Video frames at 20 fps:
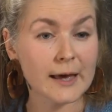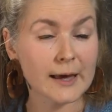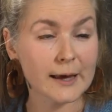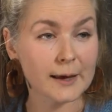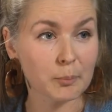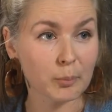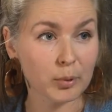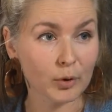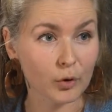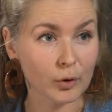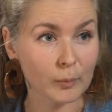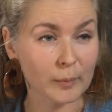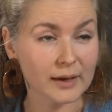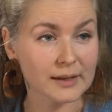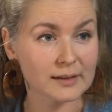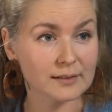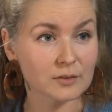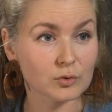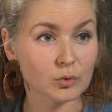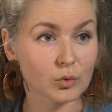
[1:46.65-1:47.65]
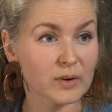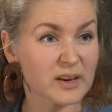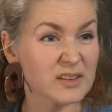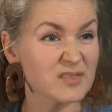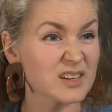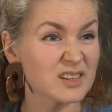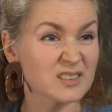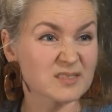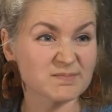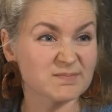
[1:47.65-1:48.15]
employment or
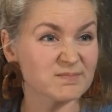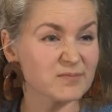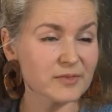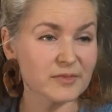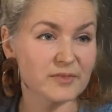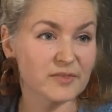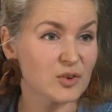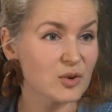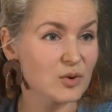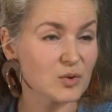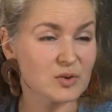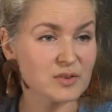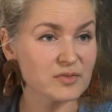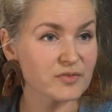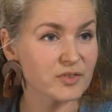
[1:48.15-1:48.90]
even food